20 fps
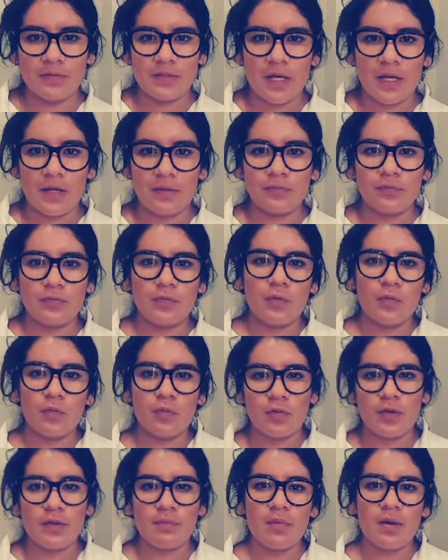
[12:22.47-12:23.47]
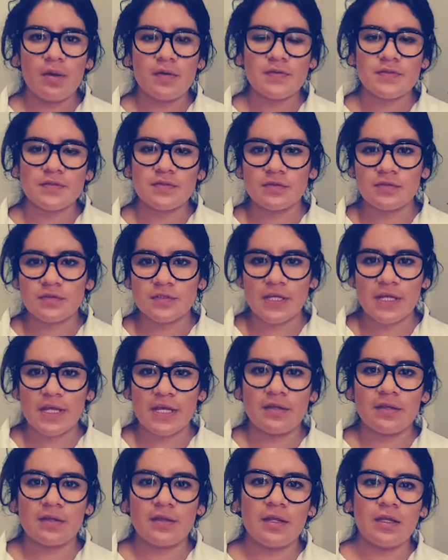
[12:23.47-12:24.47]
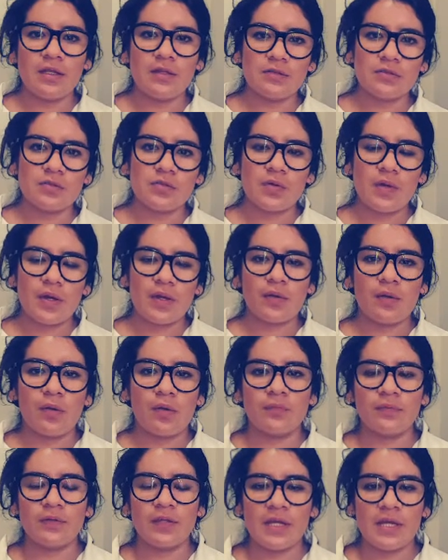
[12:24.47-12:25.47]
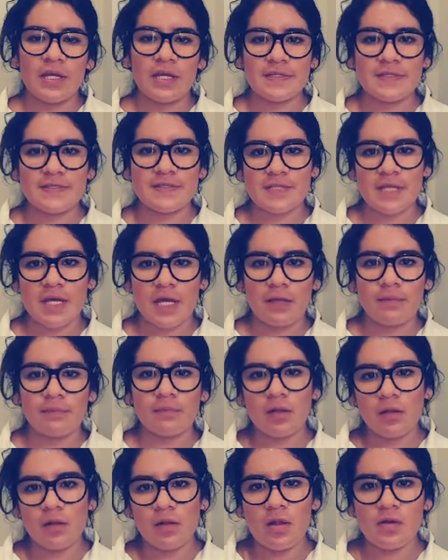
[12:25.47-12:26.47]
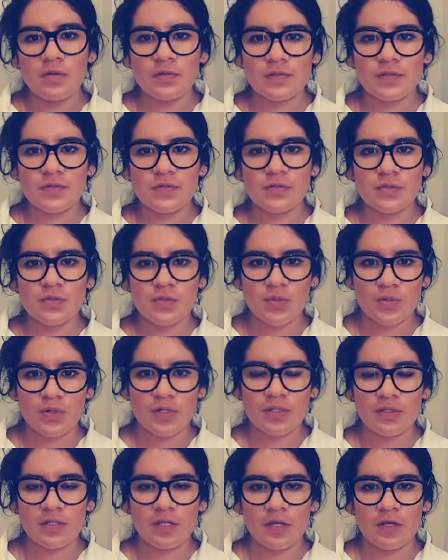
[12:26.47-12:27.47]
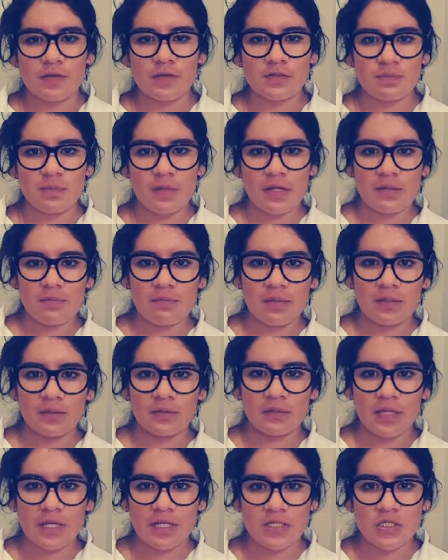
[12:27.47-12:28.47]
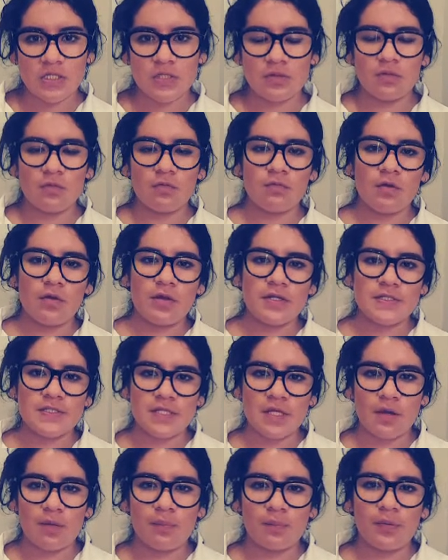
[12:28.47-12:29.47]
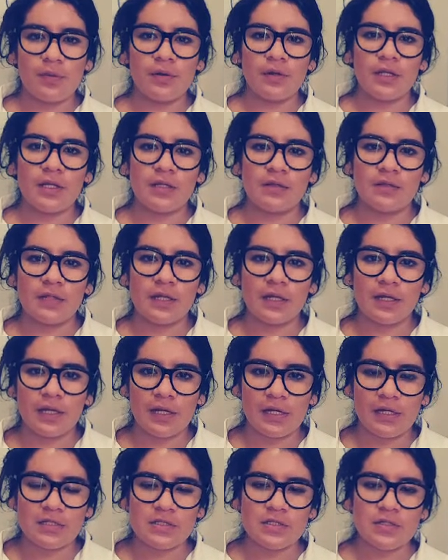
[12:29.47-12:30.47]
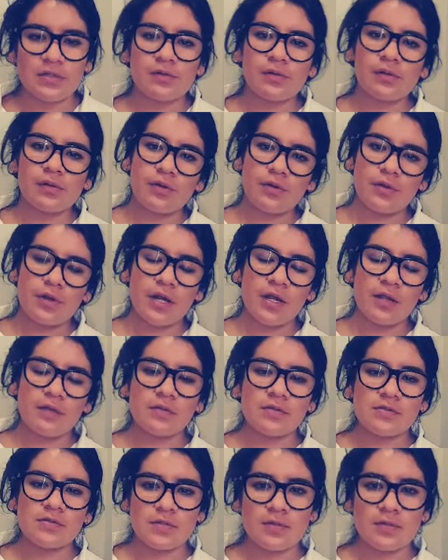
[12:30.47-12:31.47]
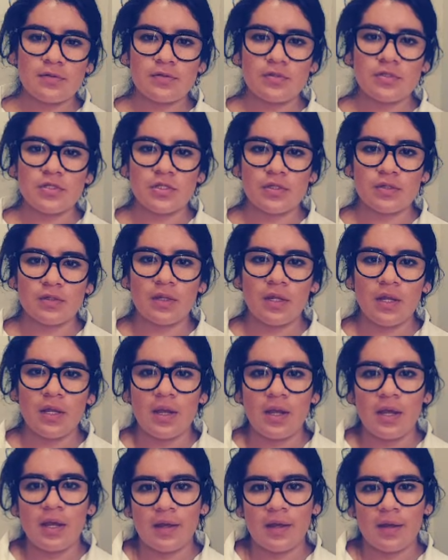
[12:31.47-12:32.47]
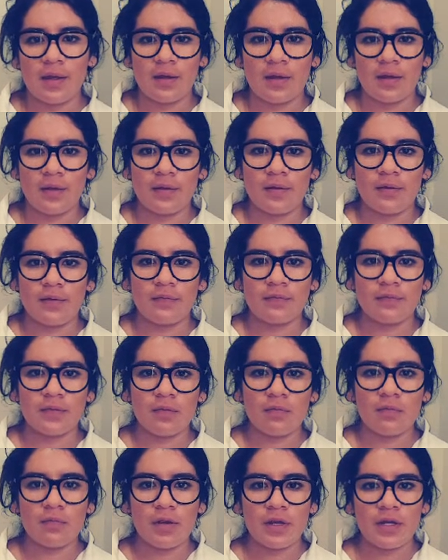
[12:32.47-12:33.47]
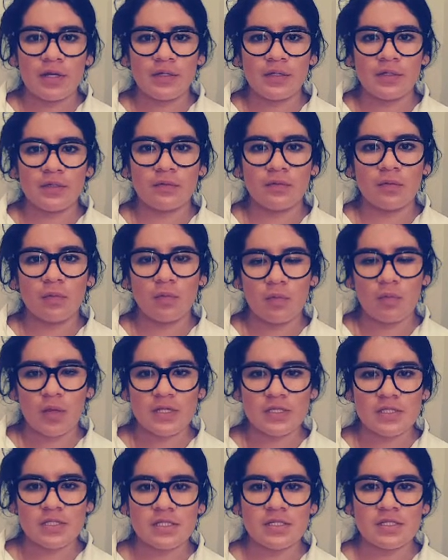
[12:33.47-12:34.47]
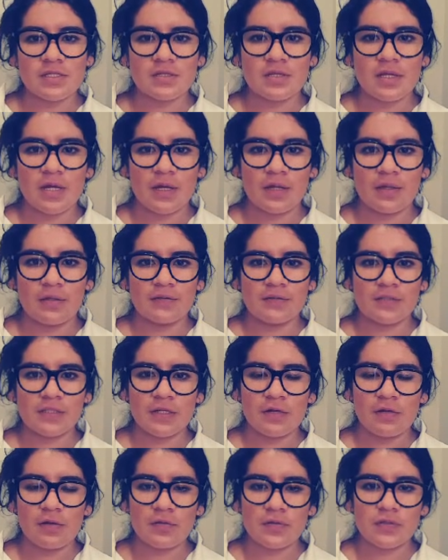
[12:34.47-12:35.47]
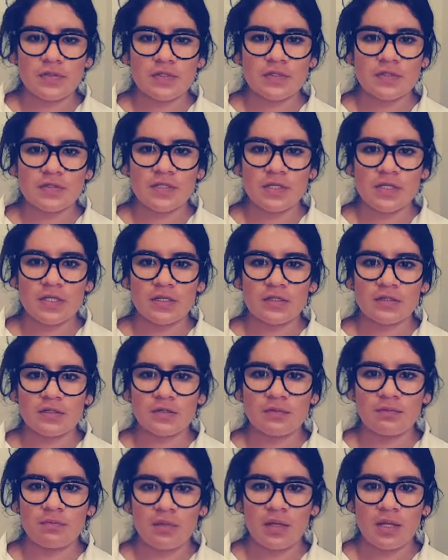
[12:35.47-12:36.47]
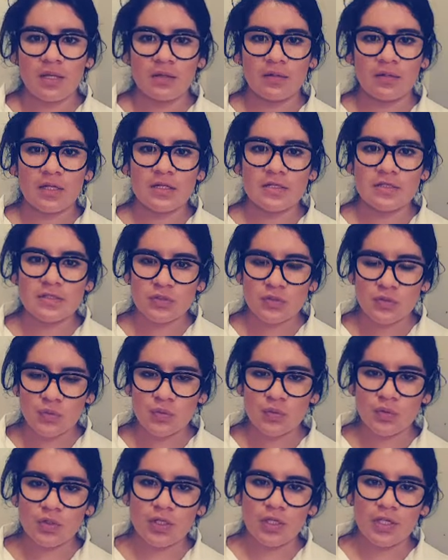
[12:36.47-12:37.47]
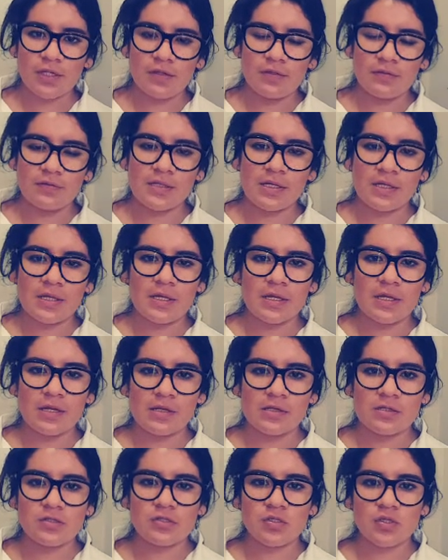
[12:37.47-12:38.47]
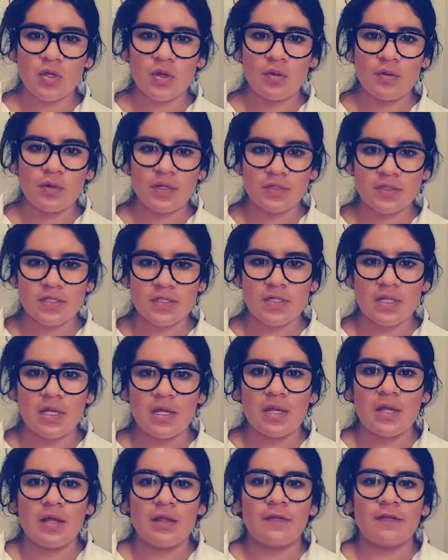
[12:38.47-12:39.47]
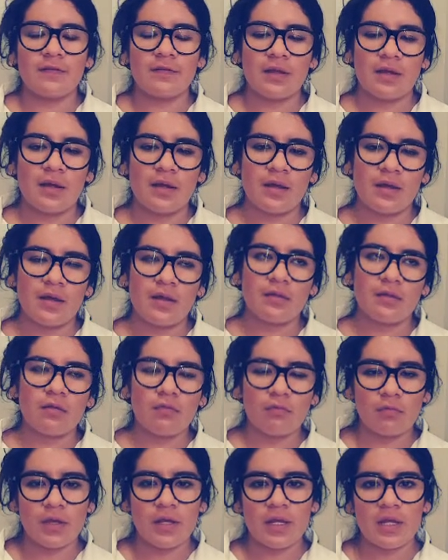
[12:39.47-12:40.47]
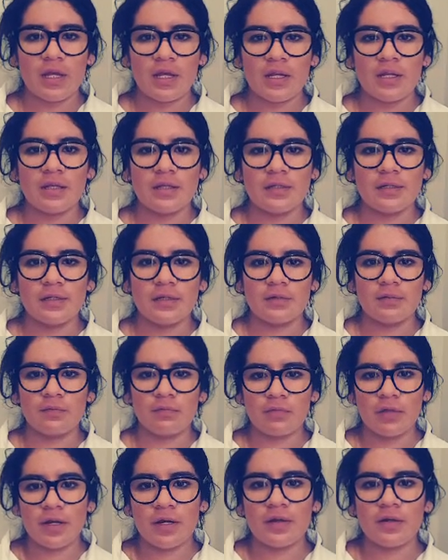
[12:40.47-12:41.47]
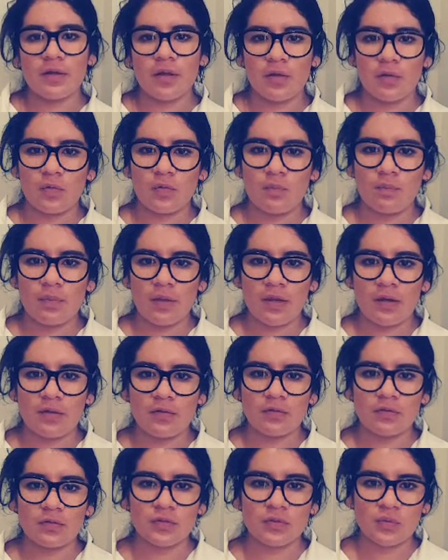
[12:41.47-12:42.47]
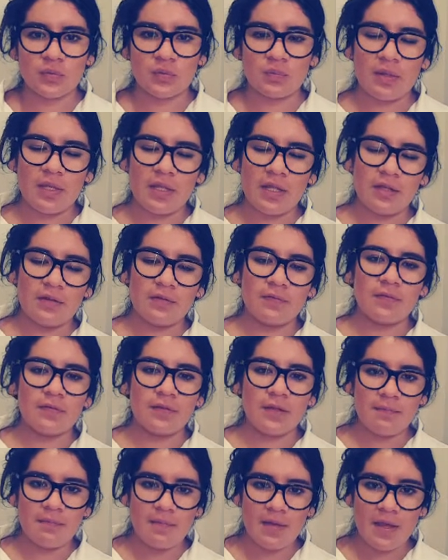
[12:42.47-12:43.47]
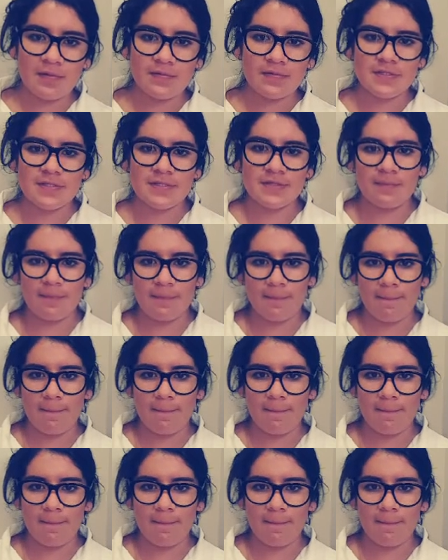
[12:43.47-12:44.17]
Now, we must take into account the enzyme losses during the experimentation. For example, in the calcium chloride solution, the weathered washes and the losses that remained stored in the storage that were occupied to make the bends.